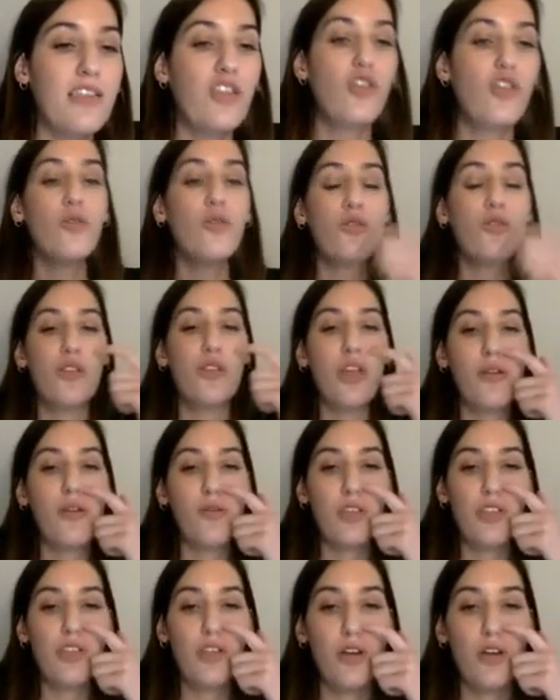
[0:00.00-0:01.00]
go to the
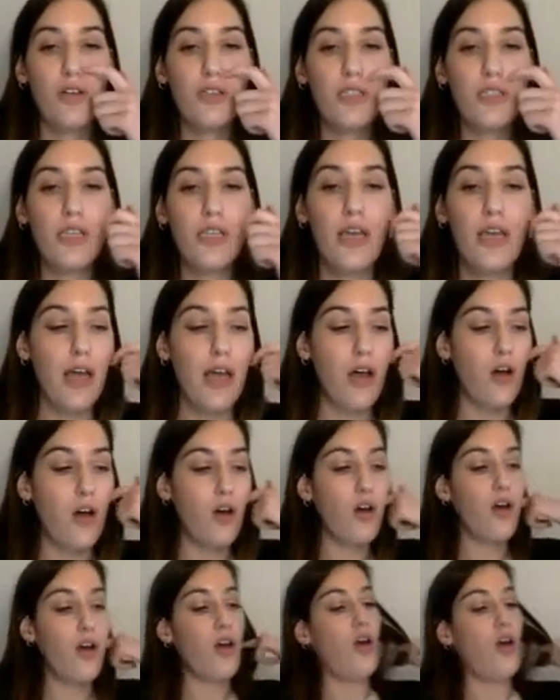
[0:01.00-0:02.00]
results.
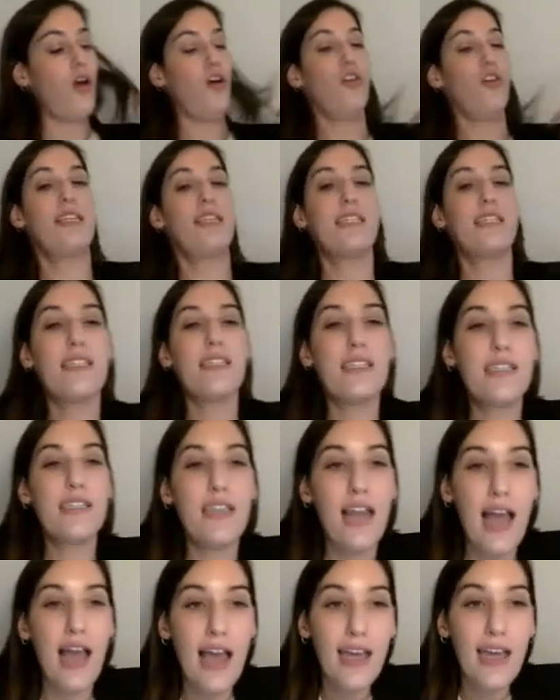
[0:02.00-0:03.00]
On this
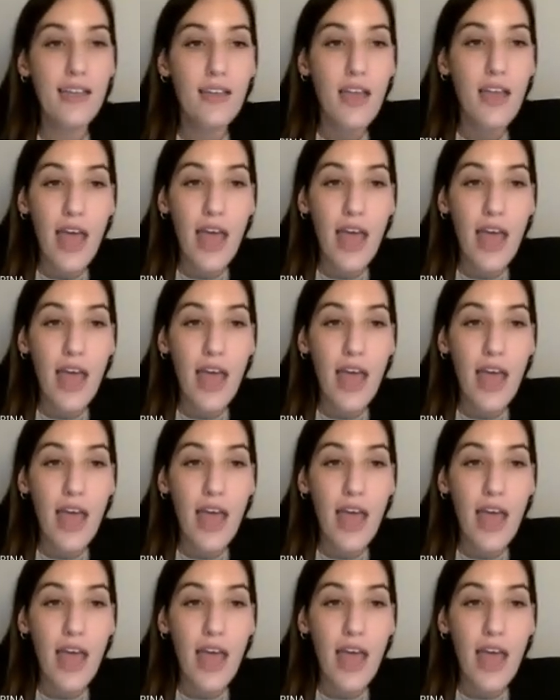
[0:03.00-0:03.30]
slide,